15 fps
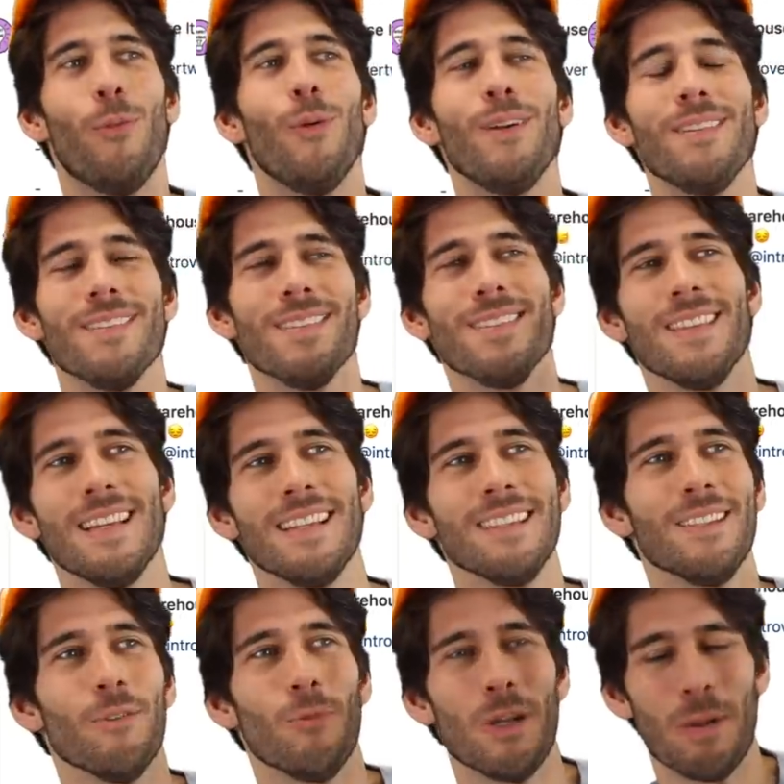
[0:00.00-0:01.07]
one of the things
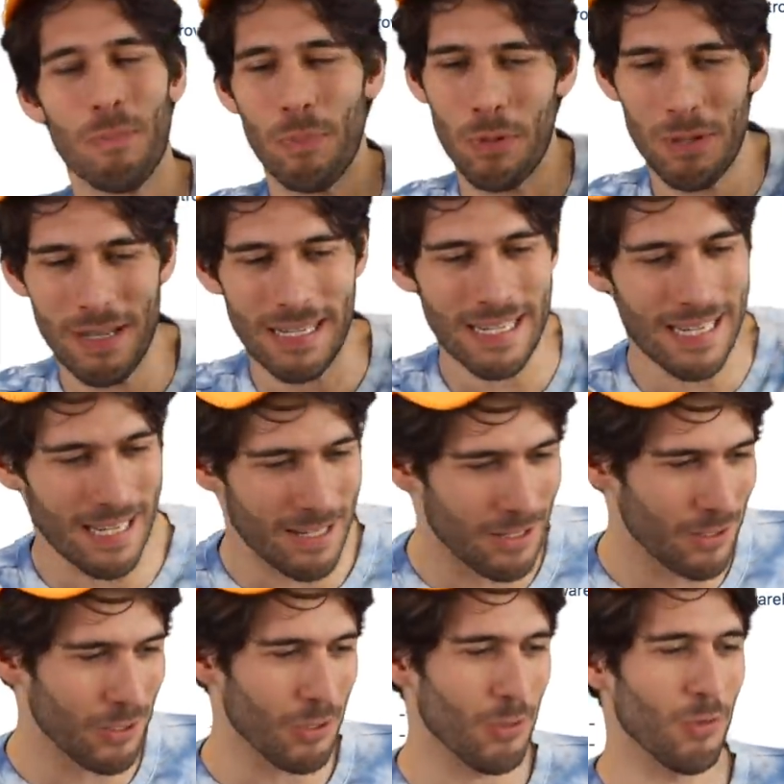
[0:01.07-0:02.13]
that we are pulling
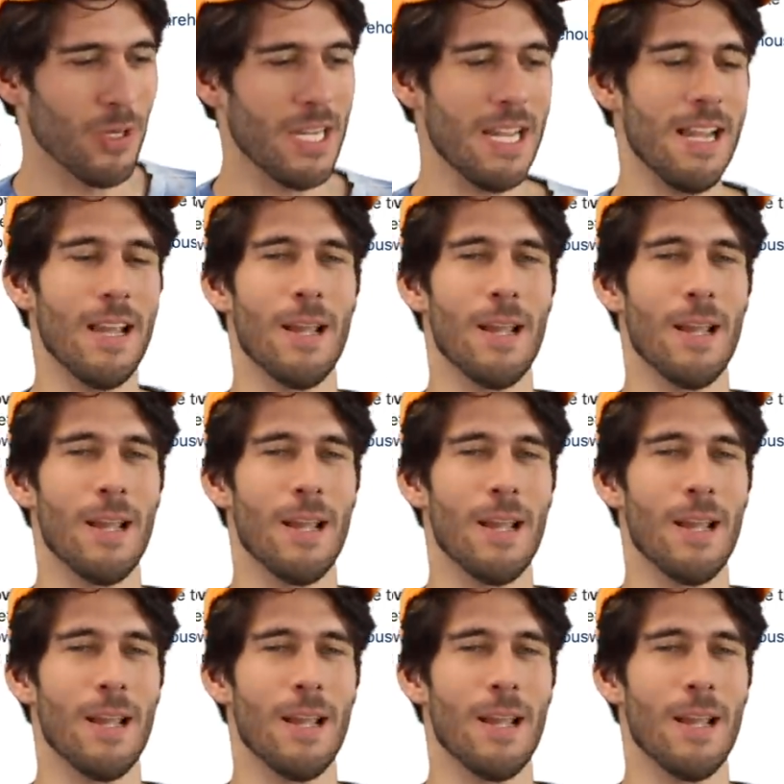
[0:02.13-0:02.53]
into